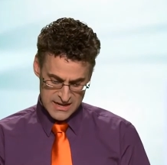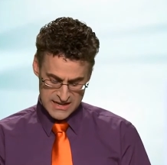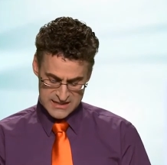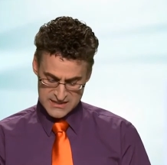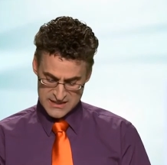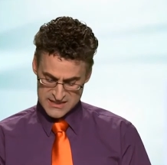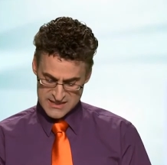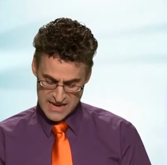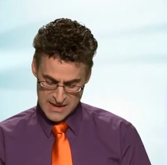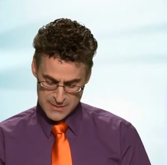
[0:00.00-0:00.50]

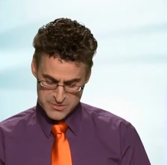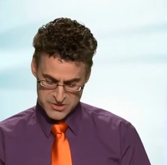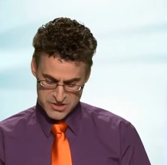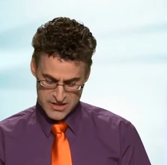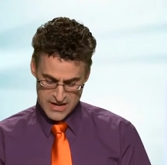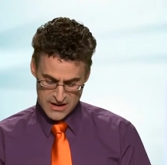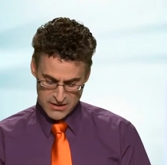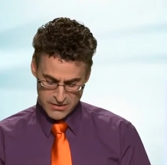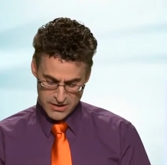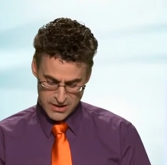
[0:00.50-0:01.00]
It's the same
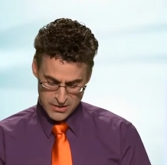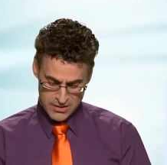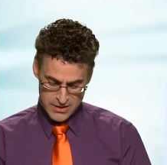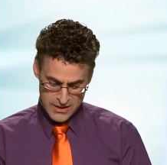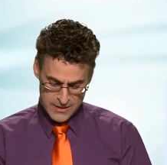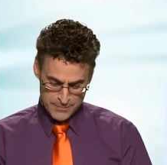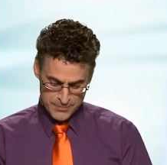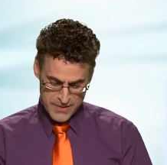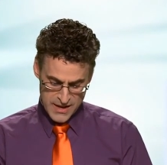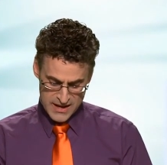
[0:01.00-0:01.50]
scenario,
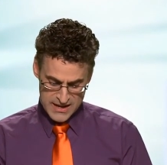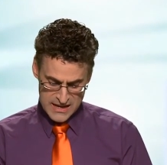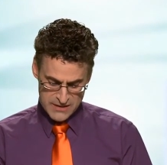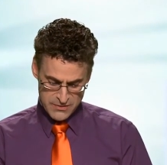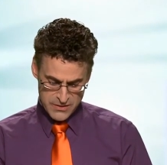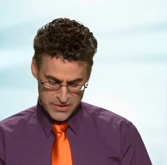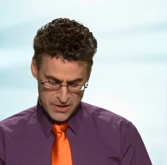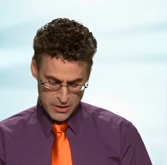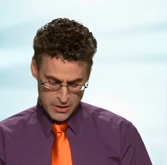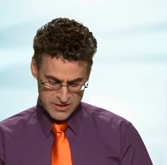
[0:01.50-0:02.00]
that
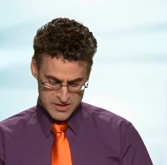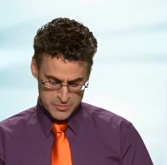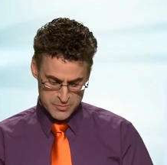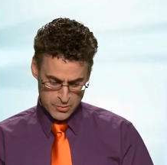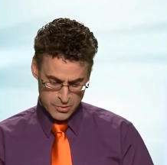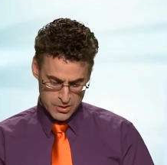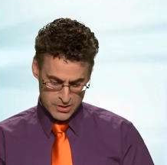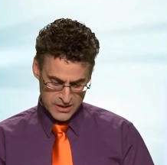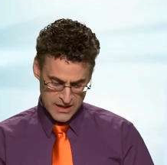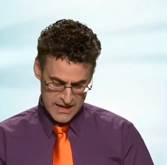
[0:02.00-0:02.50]
even though
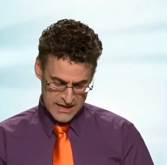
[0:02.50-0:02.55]
it's more